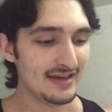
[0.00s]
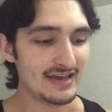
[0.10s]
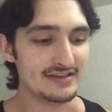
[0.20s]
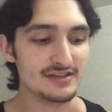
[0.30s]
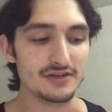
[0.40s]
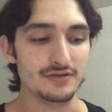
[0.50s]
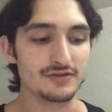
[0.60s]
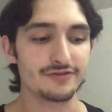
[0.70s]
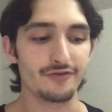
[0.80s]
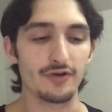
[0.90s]
is
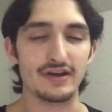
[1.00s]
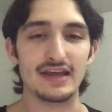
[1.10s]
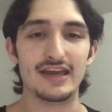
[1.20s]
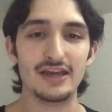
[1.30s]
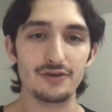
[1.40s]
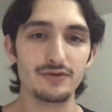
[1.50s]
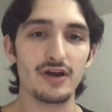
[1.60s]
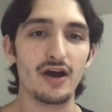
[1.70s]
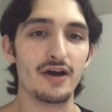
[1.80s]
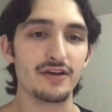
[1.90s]
used for an acute
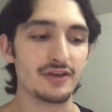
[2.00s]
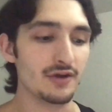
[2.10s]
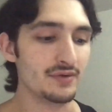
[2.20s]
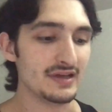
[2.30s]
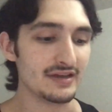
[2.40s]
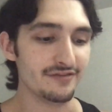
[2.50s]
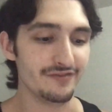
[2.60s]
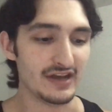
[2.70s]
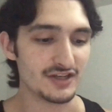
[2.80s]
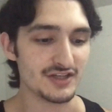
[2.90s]
ongoing
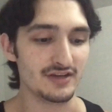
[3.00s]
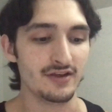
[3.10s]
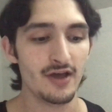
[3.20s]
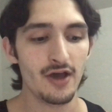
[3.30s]
infection,